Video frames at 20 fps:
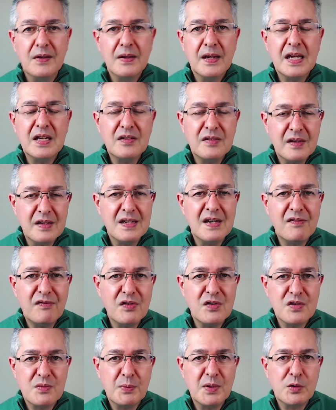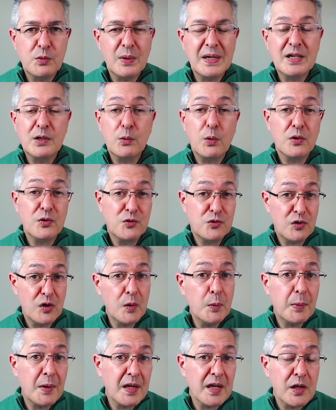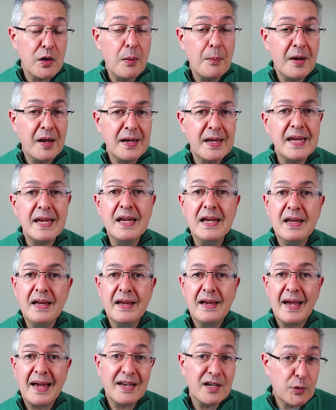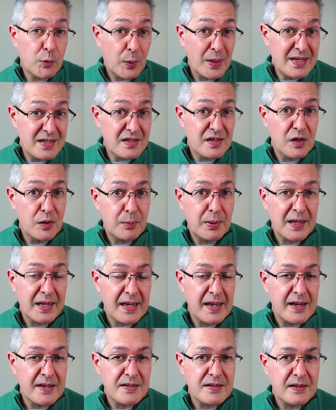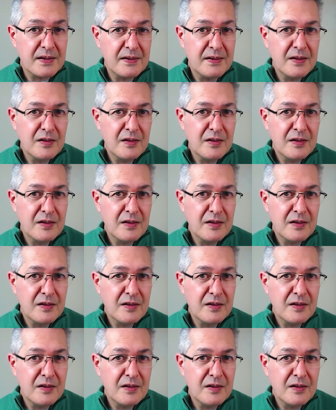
it's the difference between quadrupling your money and quintupling it.